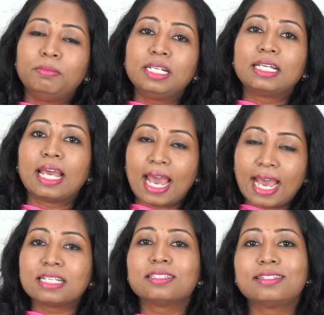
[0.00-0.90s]
milk
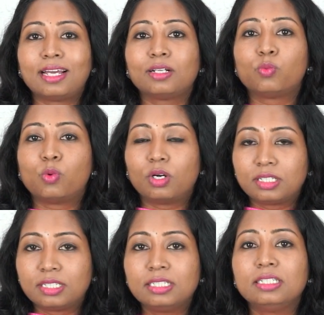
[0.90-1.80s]
has that
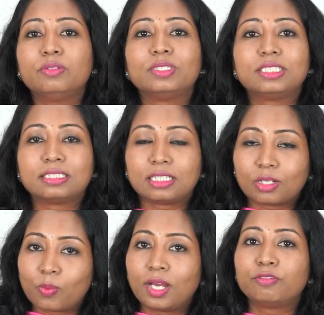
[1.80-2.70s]
water which is
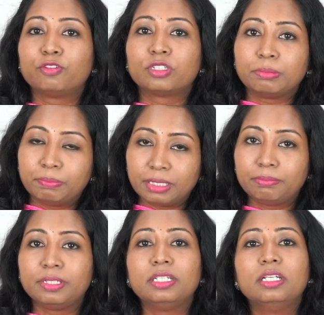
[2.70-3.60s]
required for the
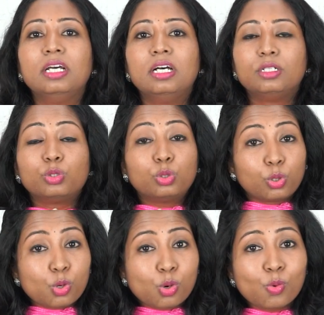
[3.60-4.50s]
baby to
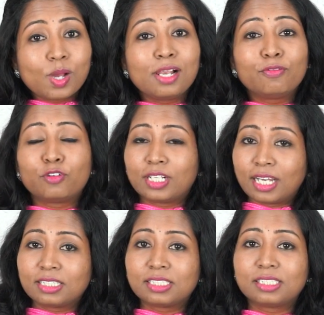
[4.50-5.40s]
grow well, for
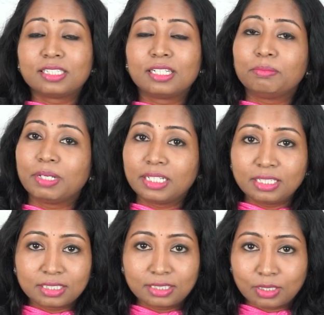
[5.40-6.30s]
digestion and
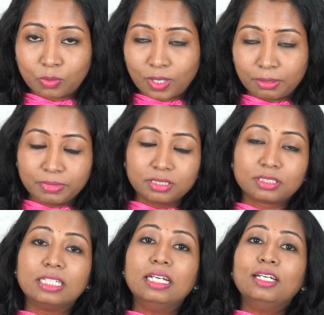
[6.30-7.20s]
many other
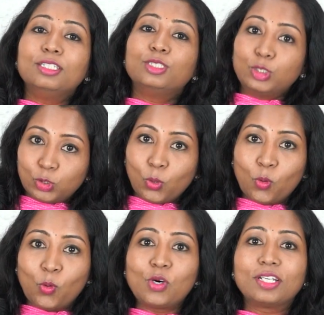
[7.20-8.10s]
requirements.
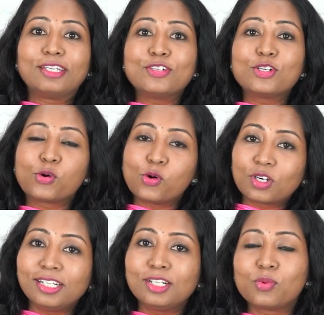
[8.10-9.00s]
So even
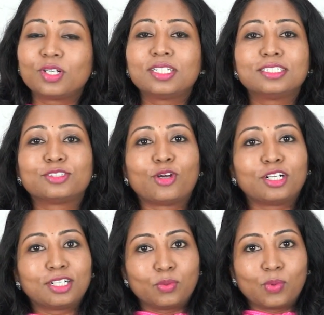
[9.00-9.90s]
coconut water is
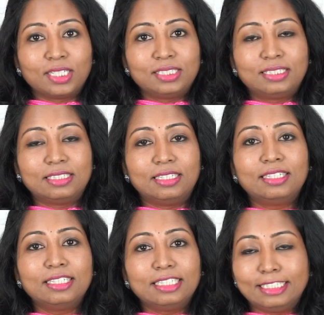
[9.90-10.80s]
not advised till
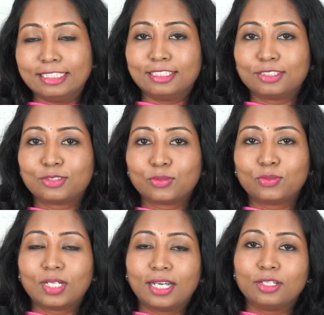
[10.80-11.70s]
a year.
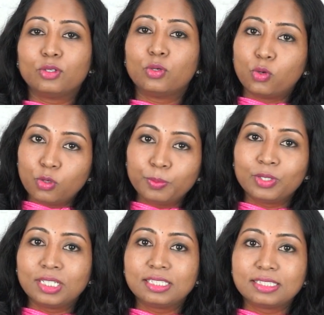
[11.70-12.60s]
So I hope
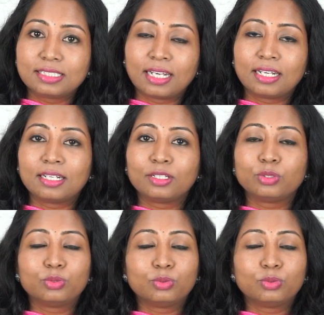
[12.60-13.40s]
you understand, and